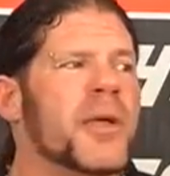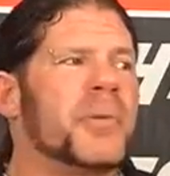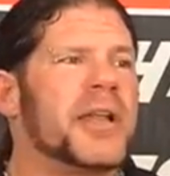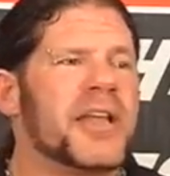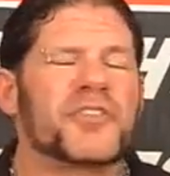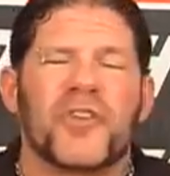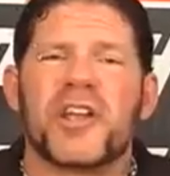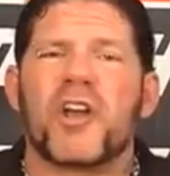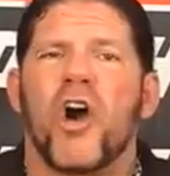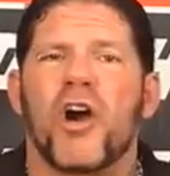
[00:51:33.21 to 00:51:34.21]
But it's very
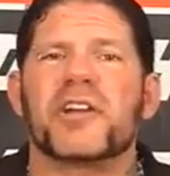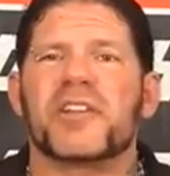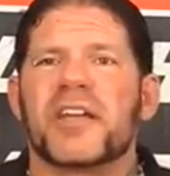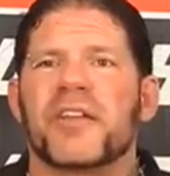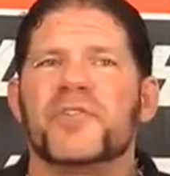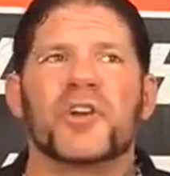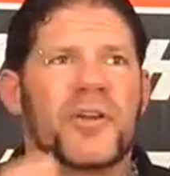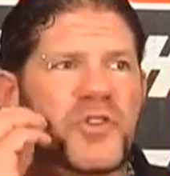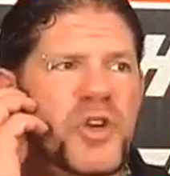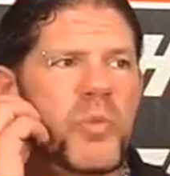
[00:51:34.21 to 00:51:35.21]
hard, like, if
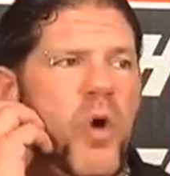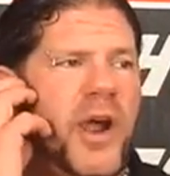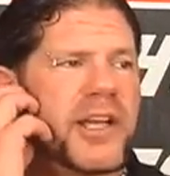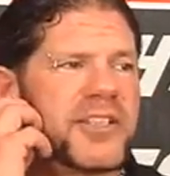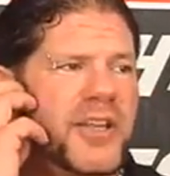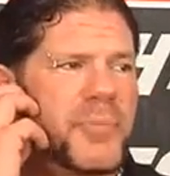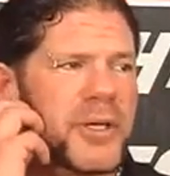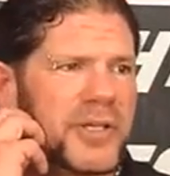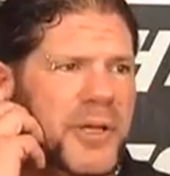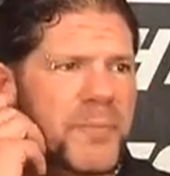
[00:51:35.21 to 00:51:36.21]
you come walking into the
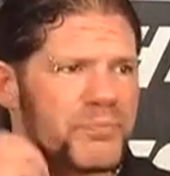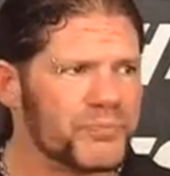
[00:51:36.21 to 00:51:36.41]
building,